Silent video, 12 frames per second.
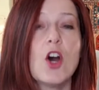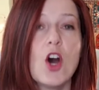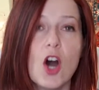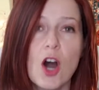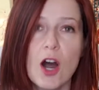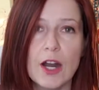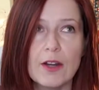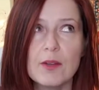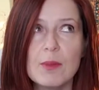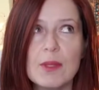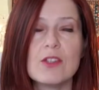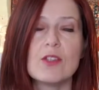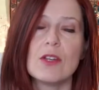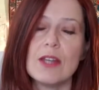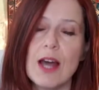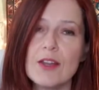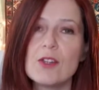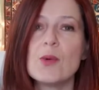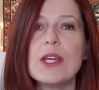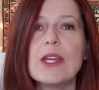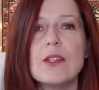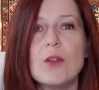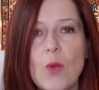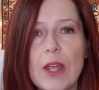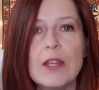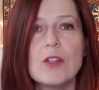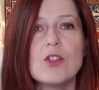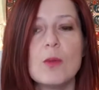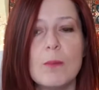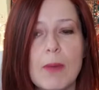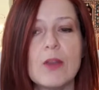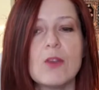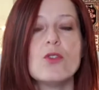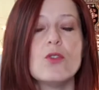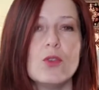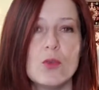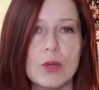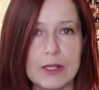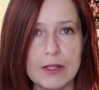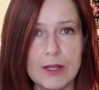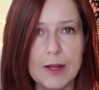hard because you're not doing it the way that you meant to do it.